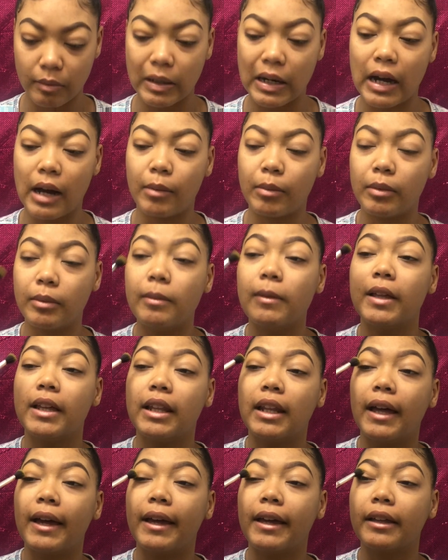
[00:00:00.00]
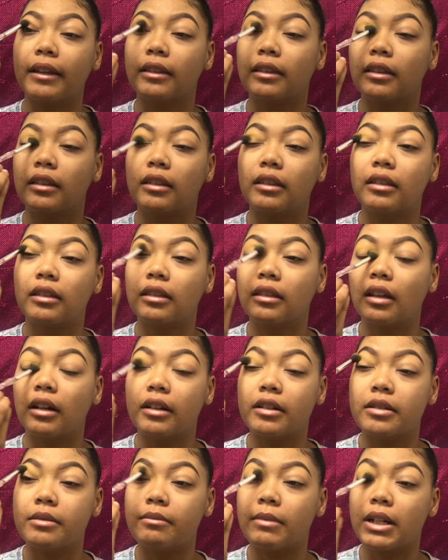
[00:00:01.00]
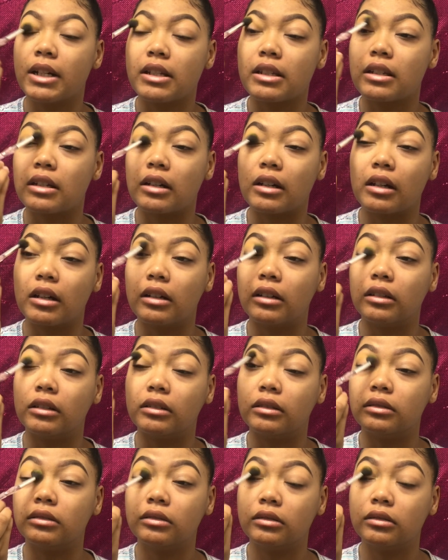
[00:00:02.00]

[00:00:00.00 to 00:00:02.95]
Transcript: probably like 30 minutes ago.